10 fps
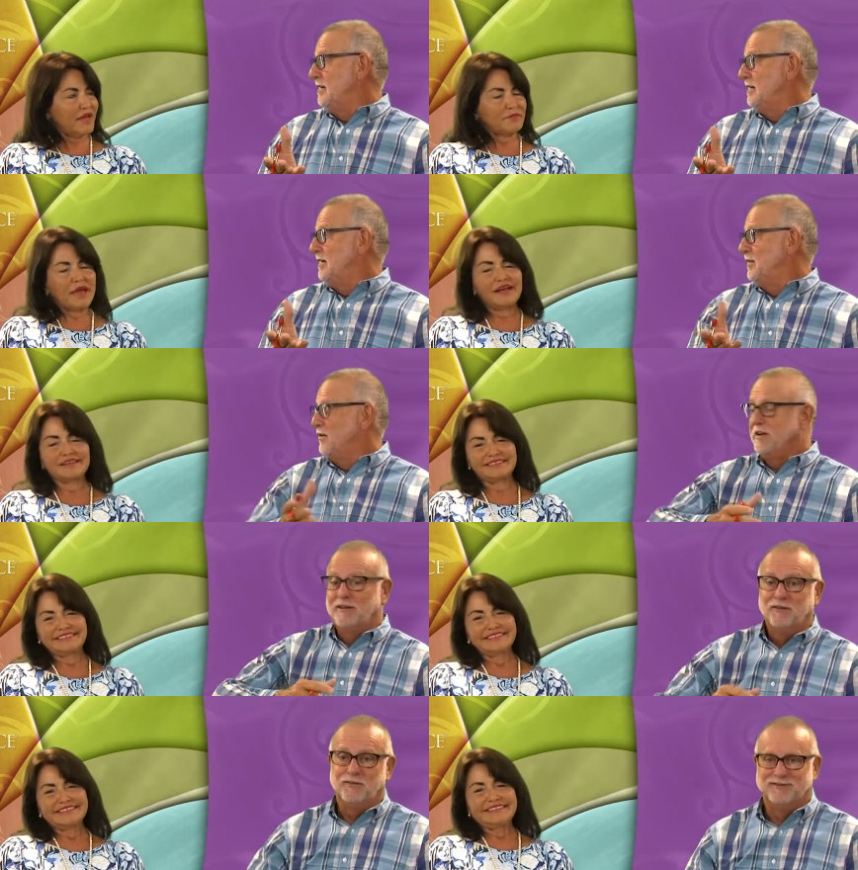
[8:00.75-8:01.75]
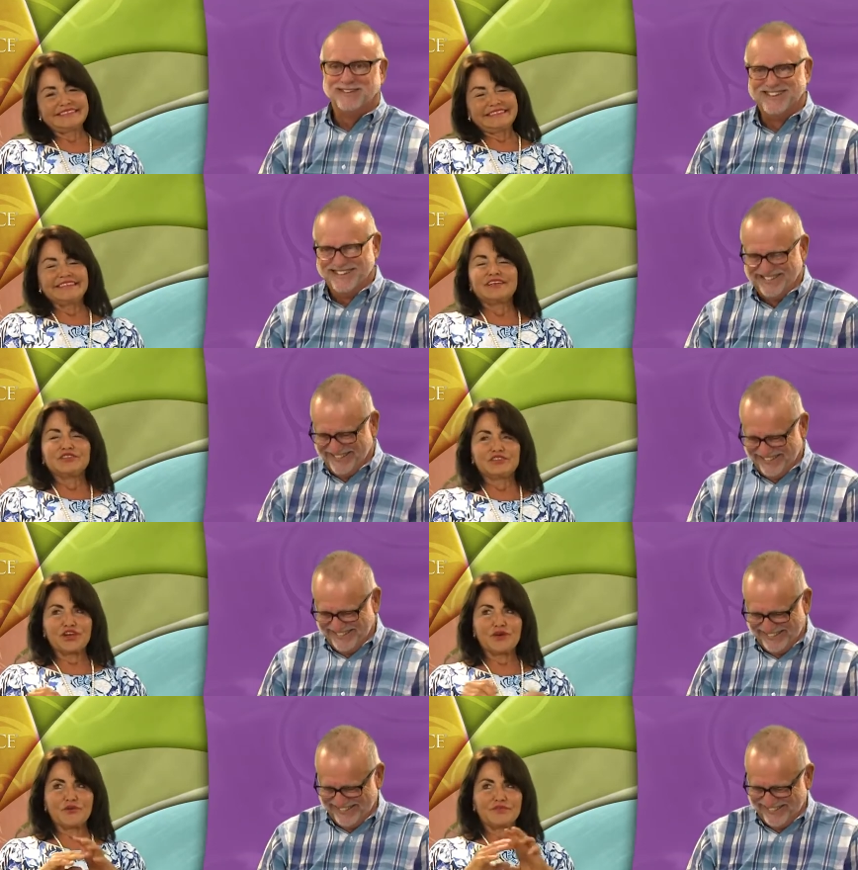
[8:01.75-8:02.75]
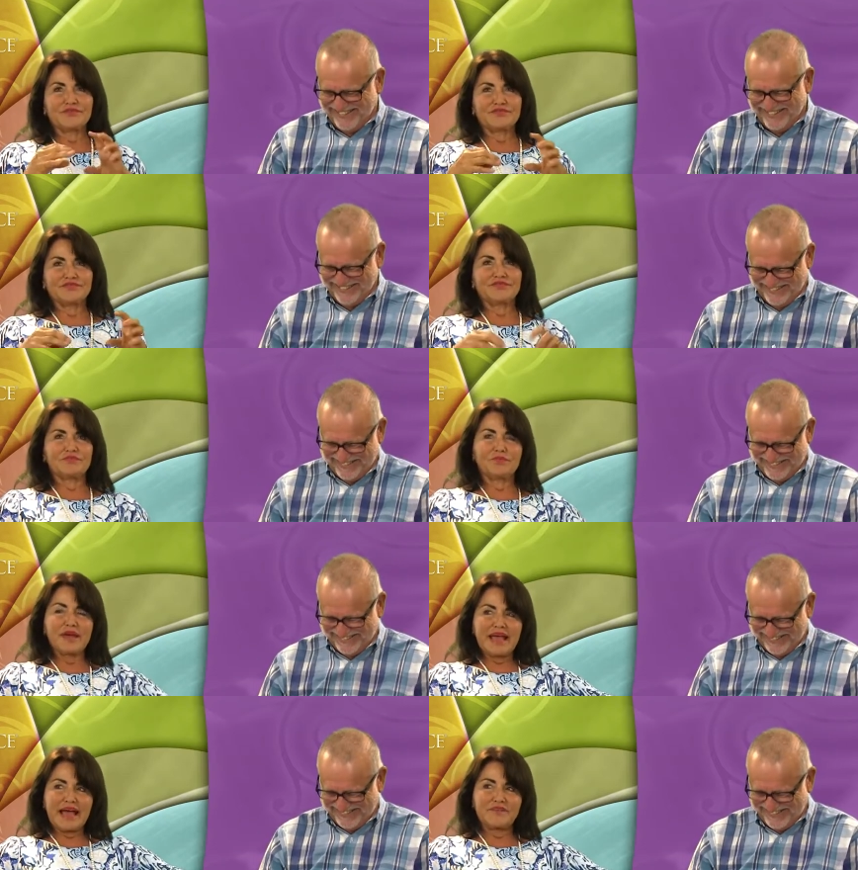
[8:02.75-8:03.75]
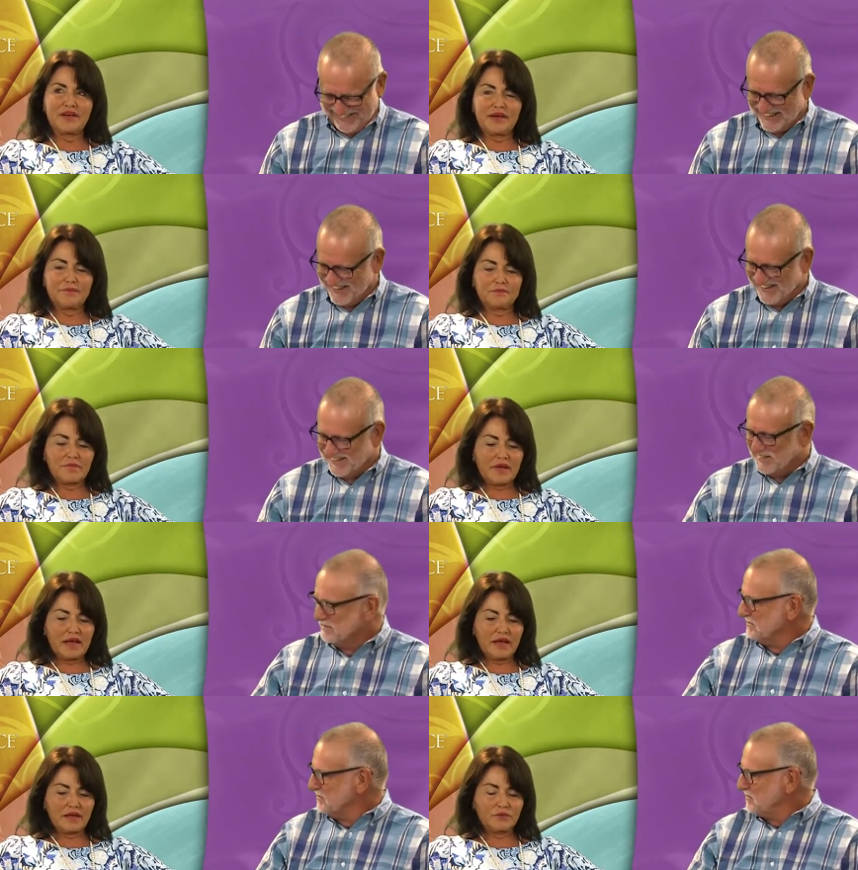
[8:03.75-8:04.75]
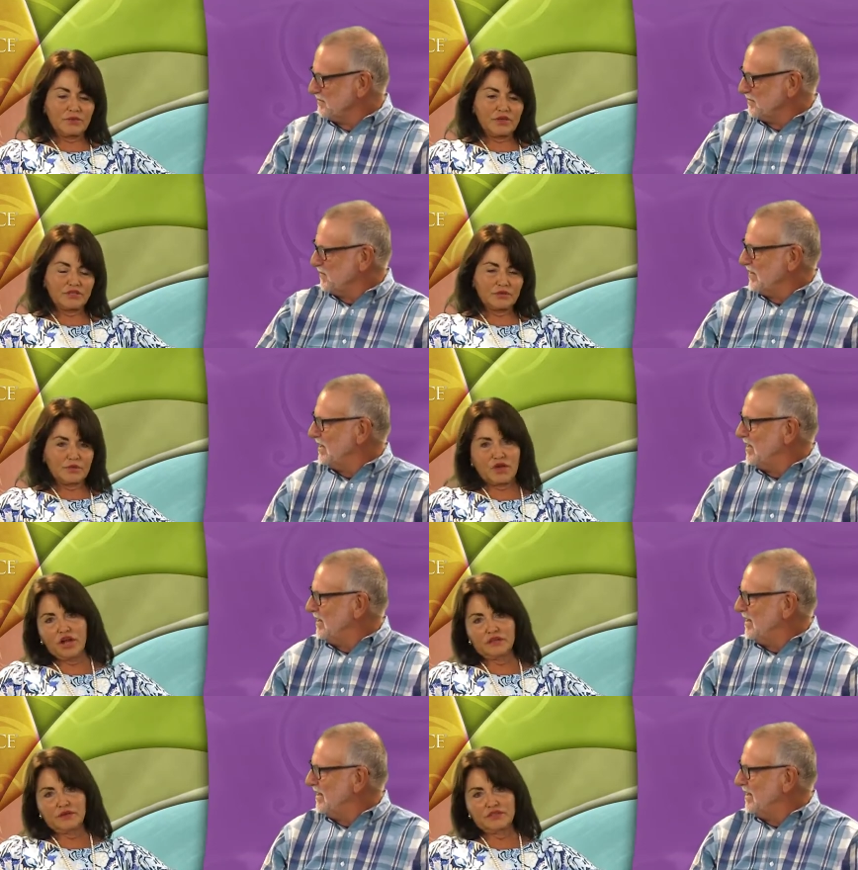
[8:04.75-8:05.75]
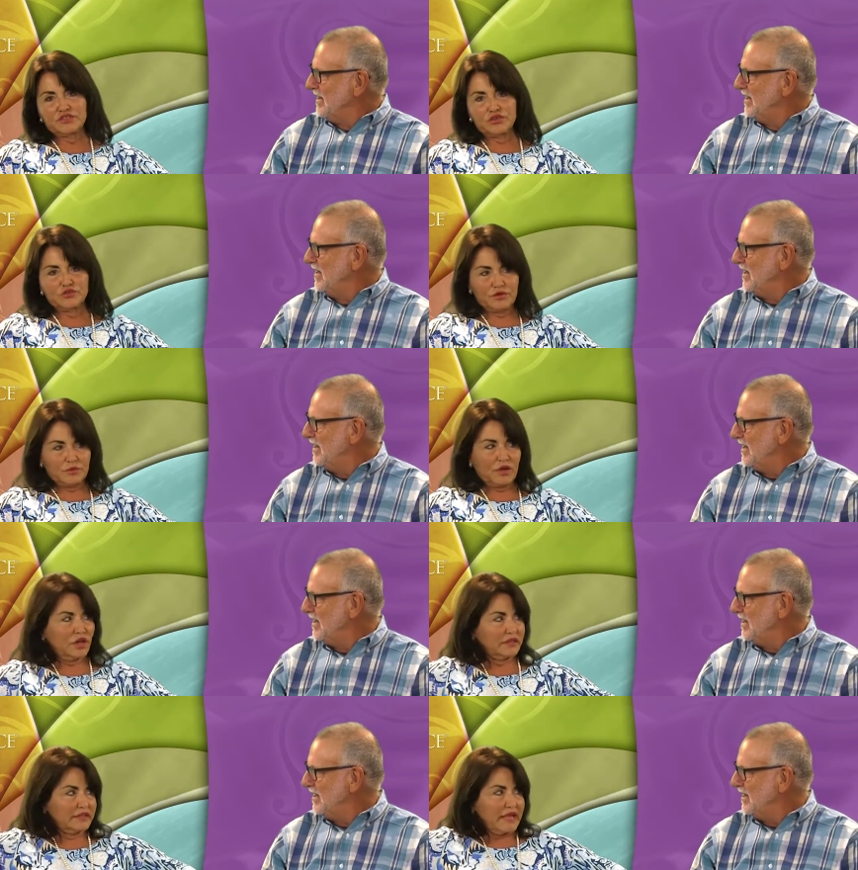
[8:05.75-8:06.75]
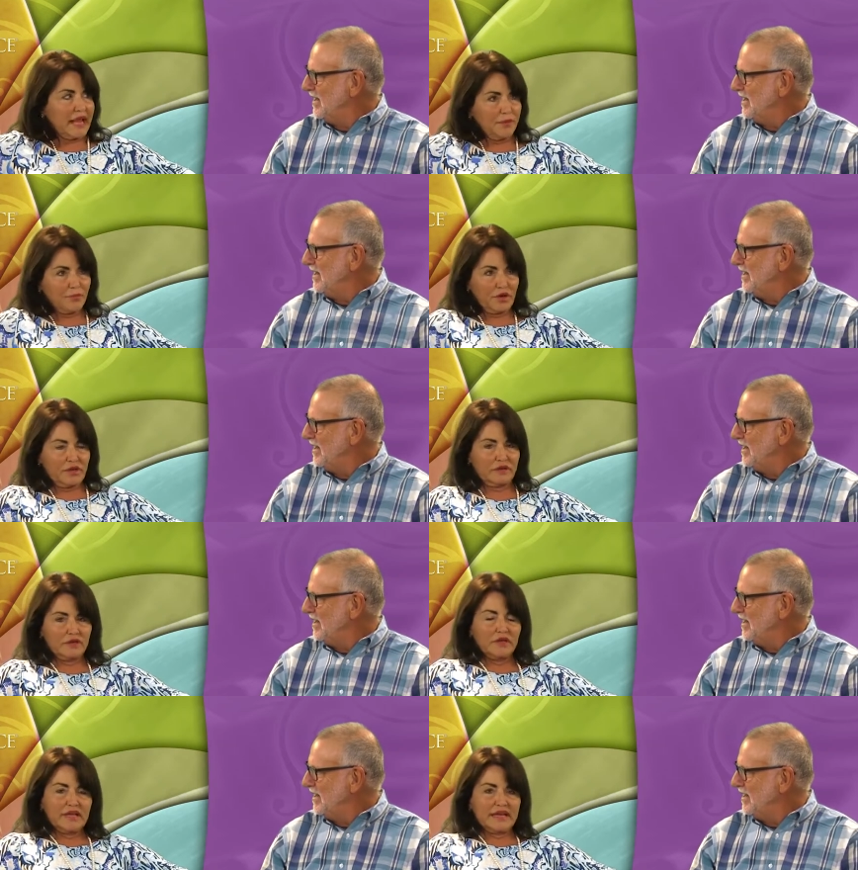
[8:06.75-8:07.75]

Speaker 1: fat back. Yeah. So we have a, um, uh, we used we called in surgery, we called it the apron.